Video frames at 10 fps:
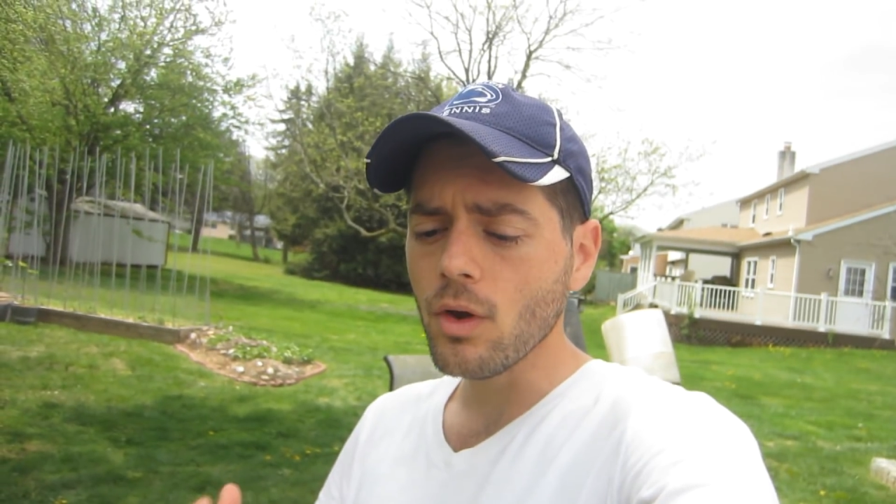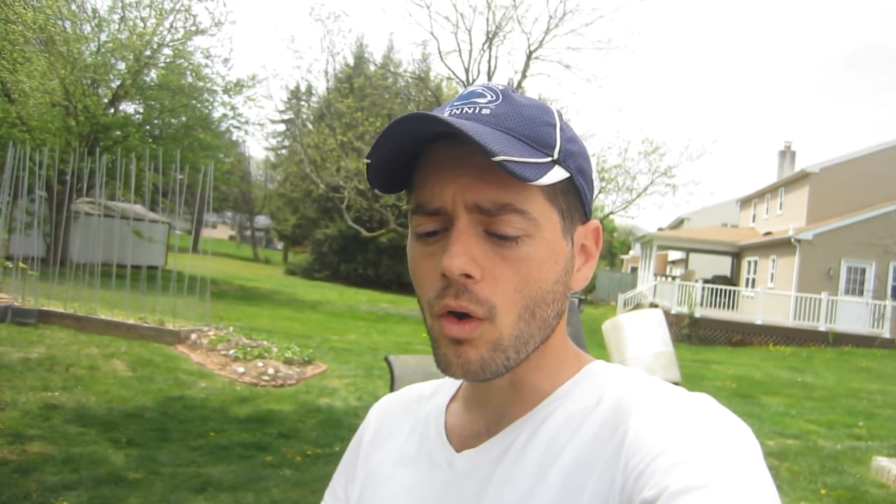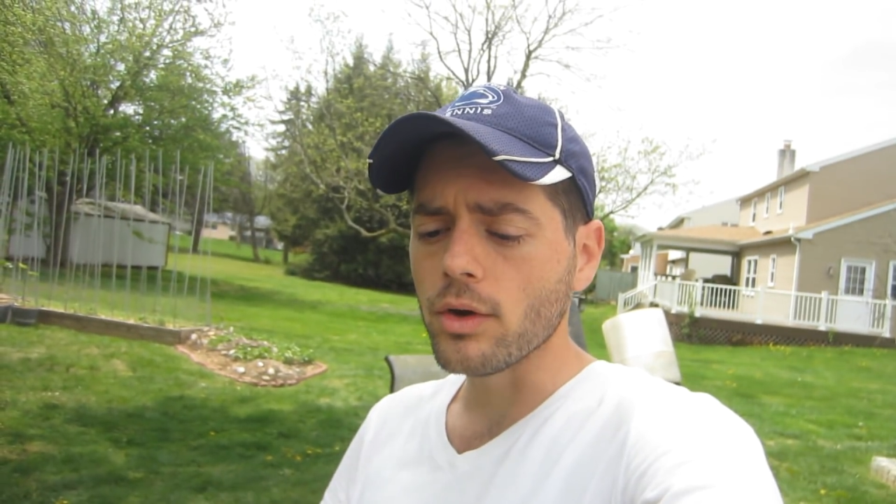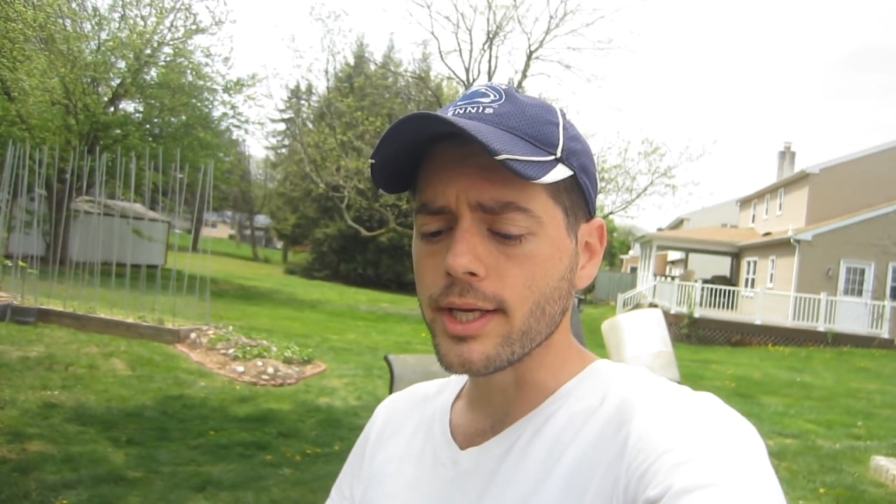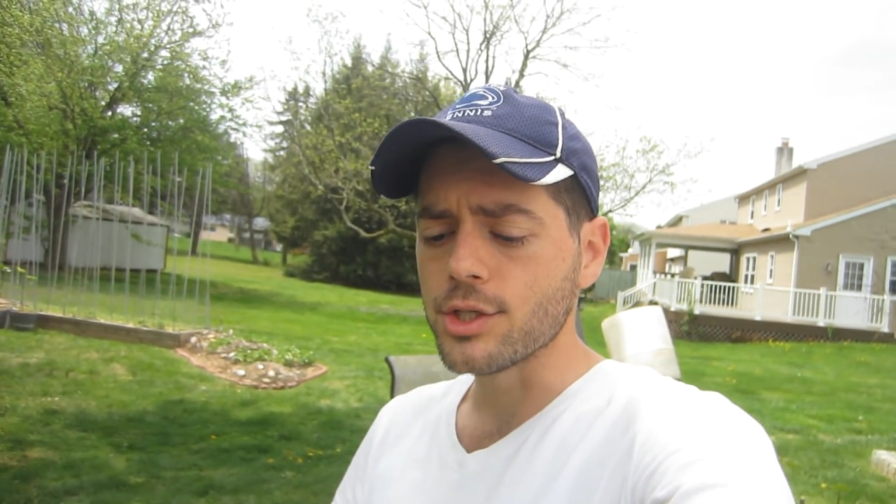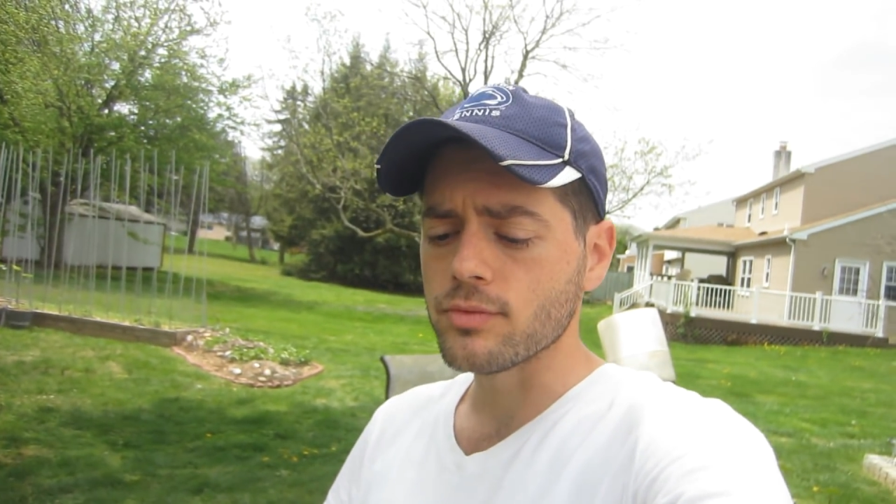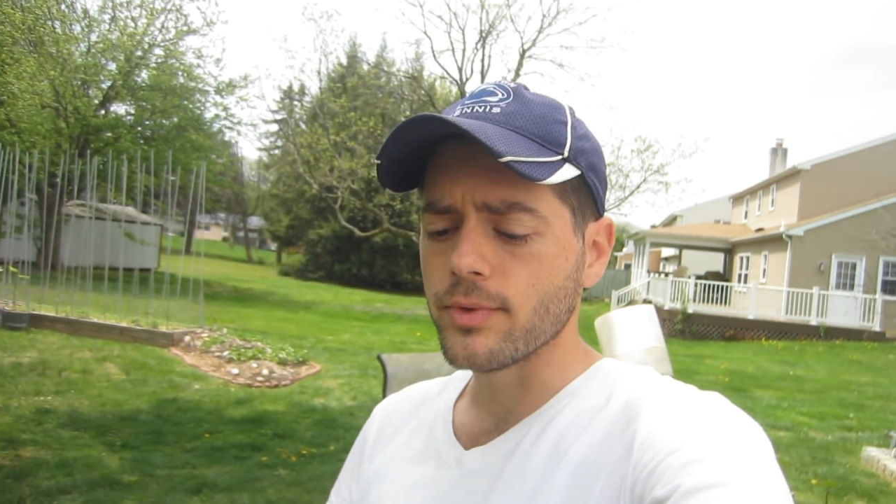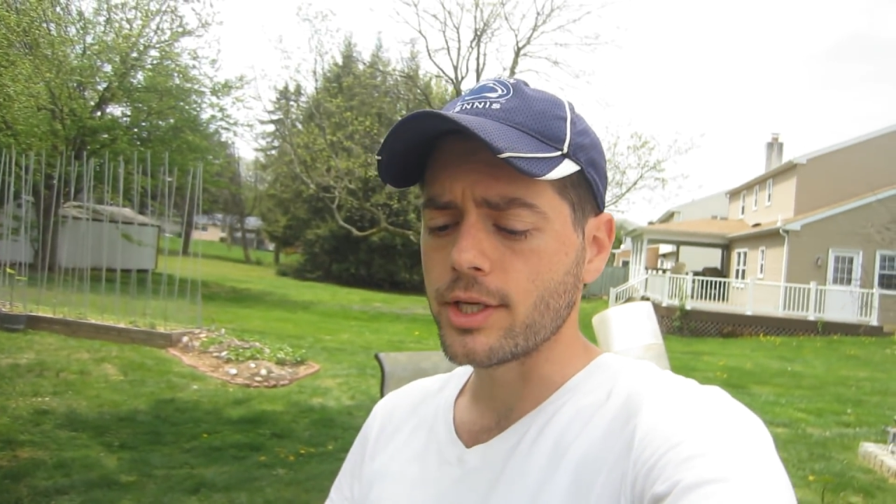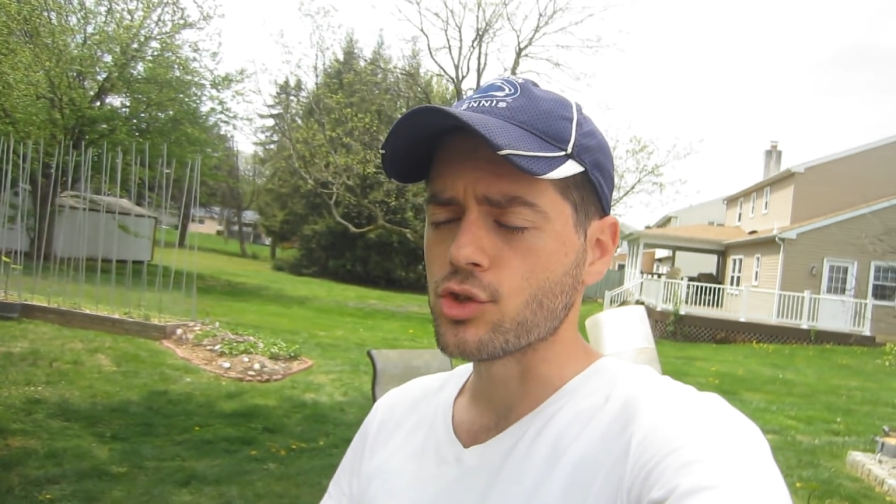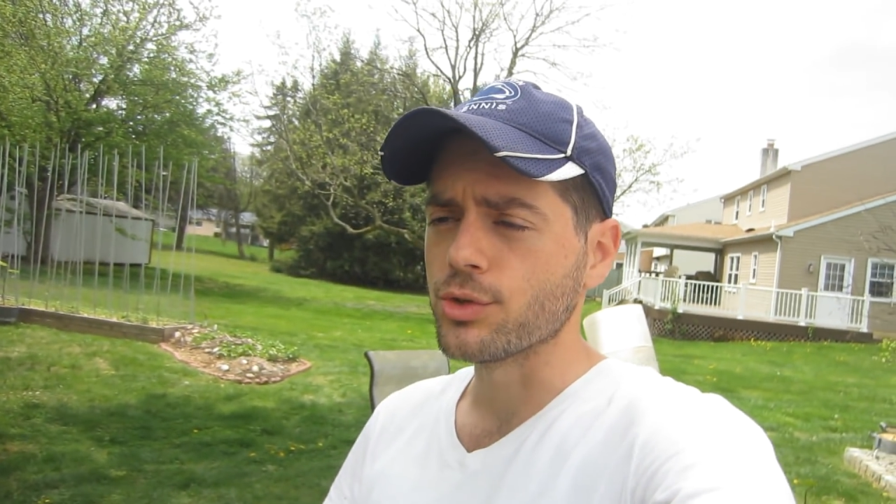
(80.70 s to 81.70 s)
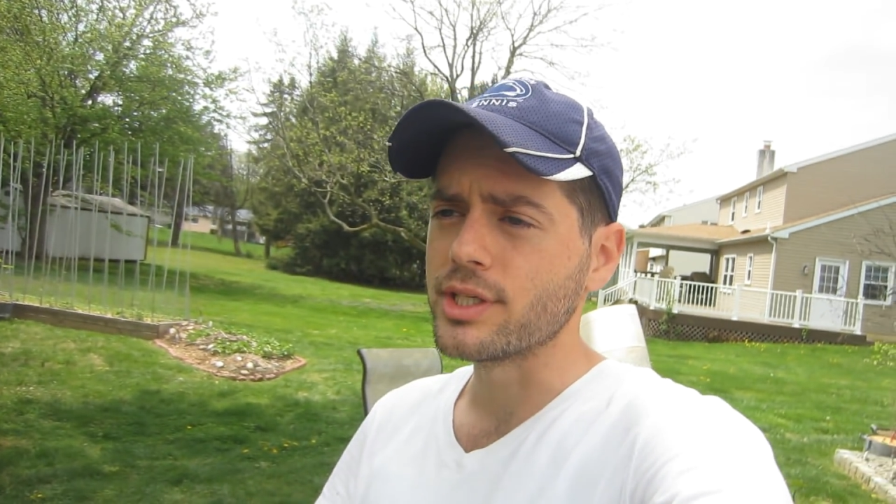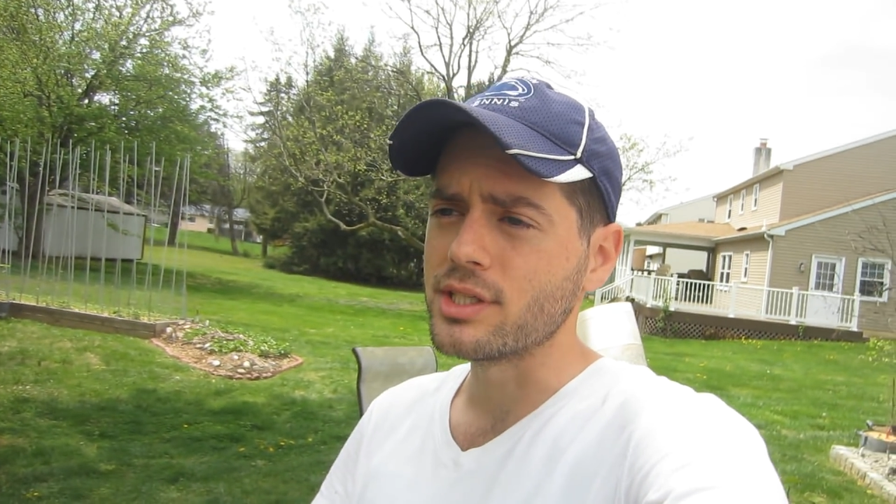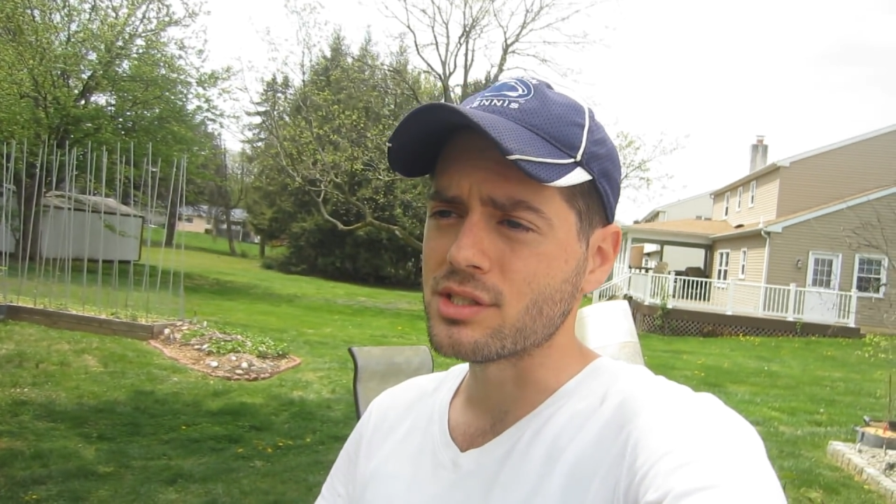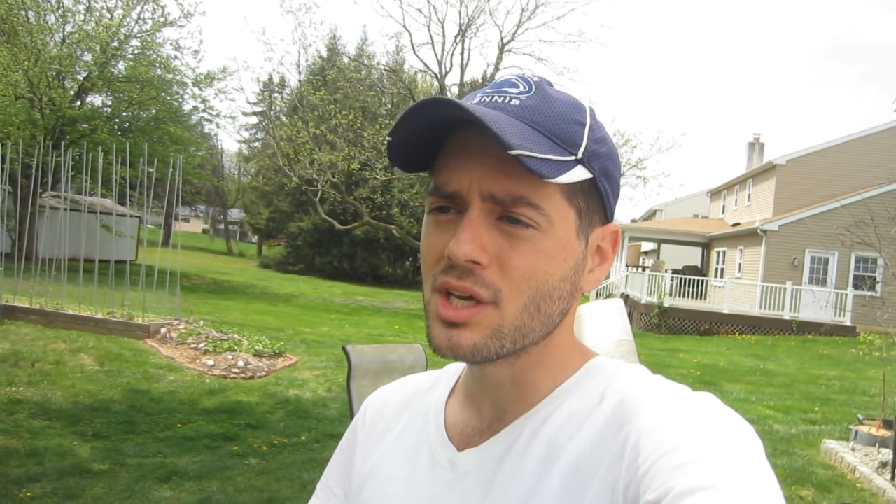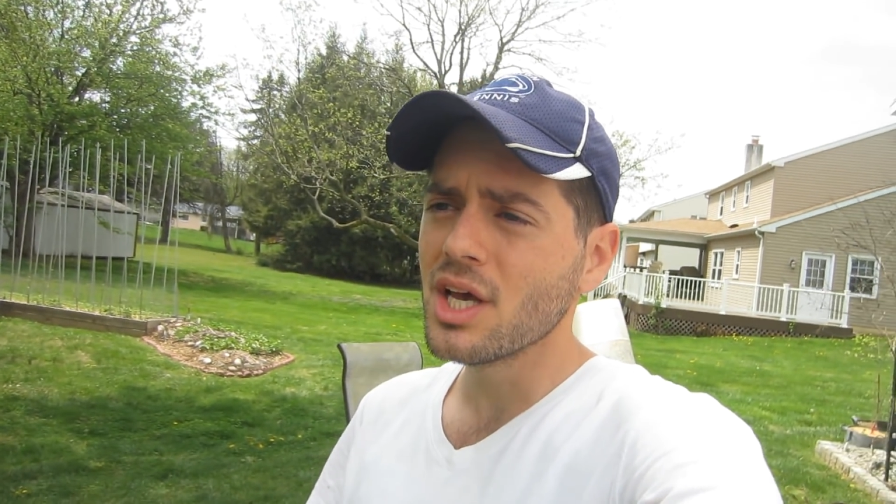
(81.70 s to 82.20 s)
on each of my
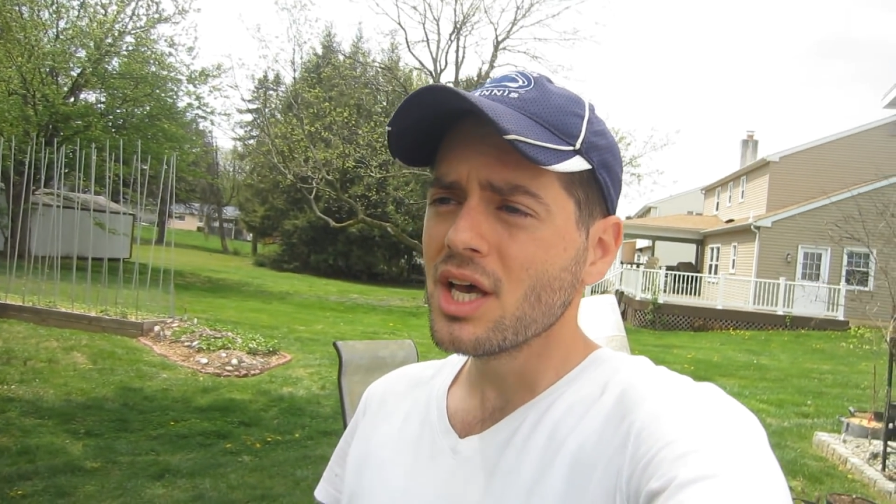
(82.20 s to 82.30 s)
trees.